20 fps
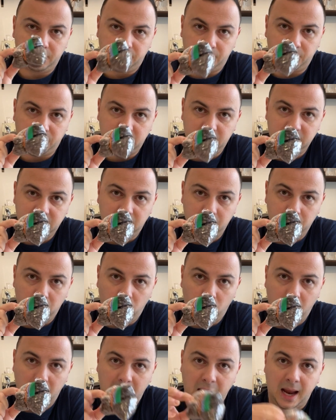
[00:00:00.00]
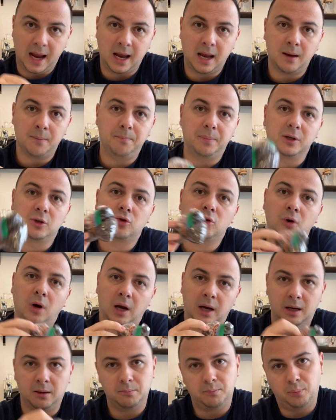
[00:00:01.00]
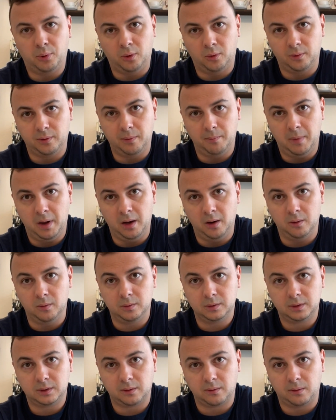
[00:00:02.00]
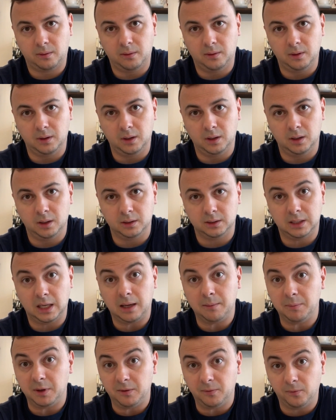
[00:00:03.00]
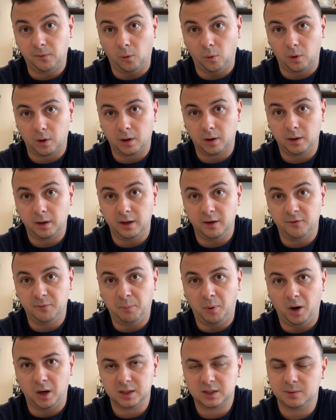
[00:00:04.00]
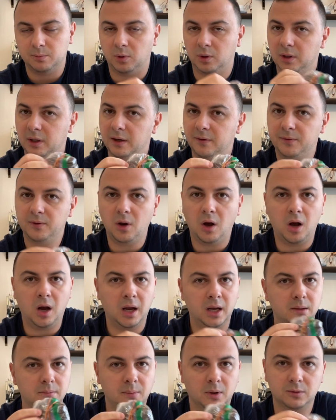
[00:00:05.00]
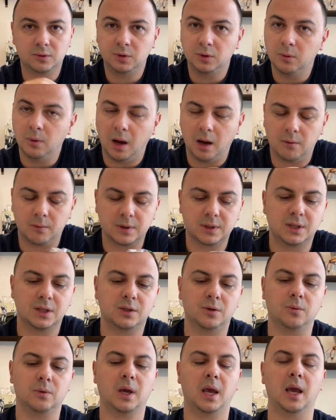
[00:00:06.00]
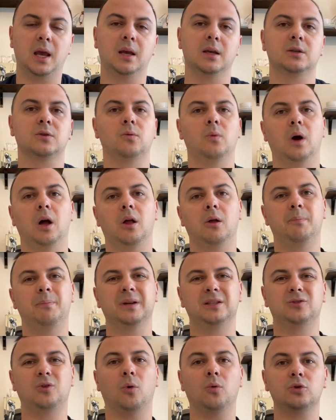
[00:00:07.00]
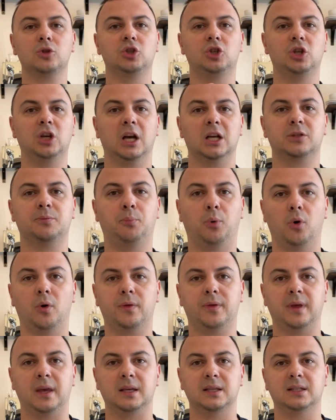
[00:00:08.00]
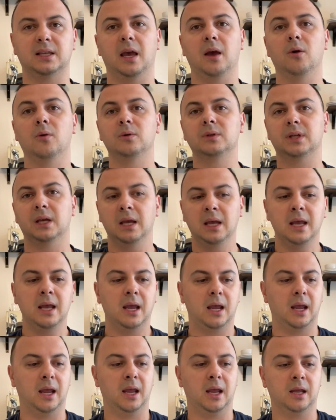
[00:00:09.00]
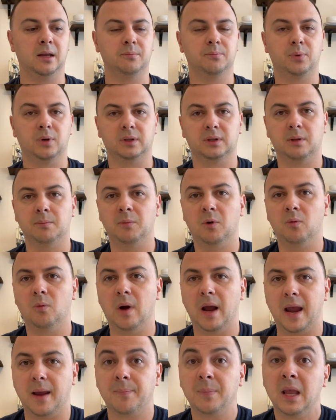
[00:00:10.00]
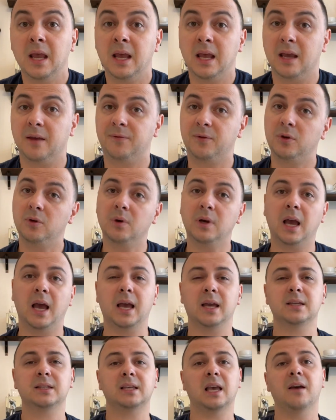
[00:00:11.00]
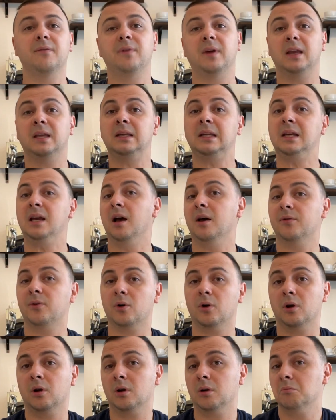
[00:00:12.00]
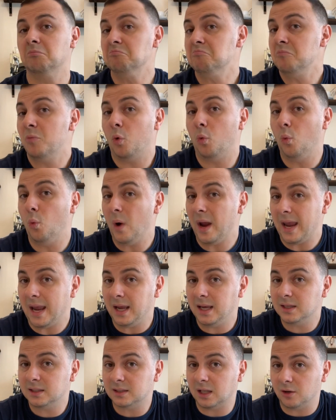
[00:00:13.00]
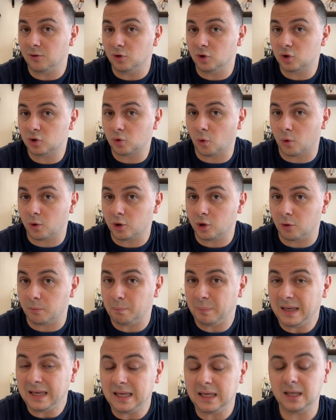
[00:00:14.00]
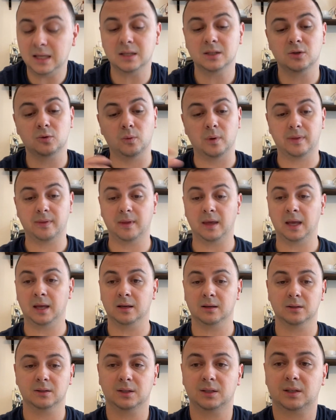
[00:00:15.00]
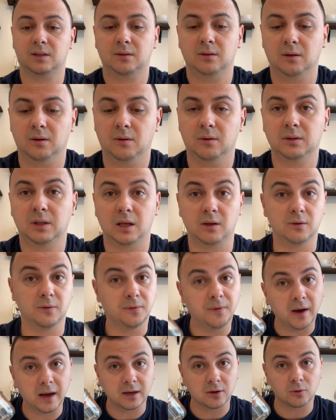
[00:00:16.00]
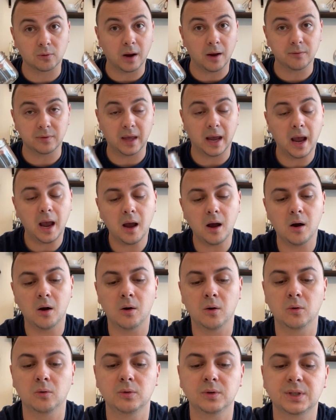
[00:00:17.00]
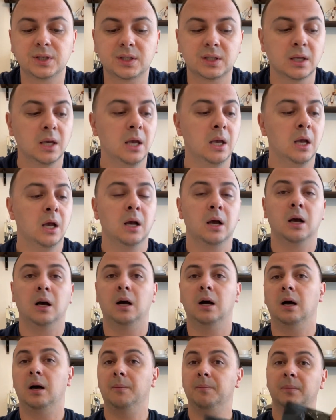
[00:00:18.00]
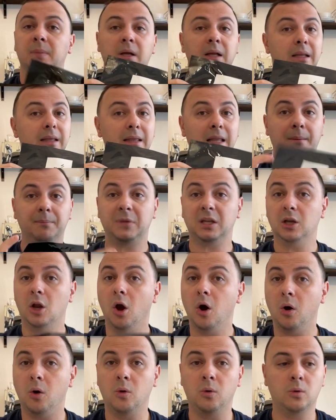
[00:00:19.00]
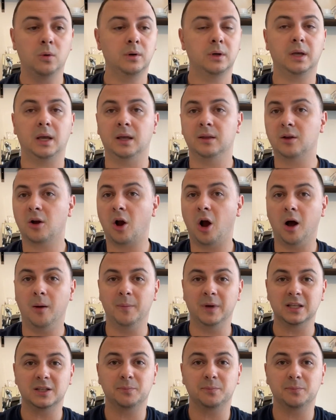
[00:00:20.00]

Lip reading: freeze them away, but try and pull them out the day before if possible. If not, about 2 hours is okay as well, but don't just pull things out and put them away. If you guys have any other ways that you store your beans with things, you know, that you find around the house, let me know in the comments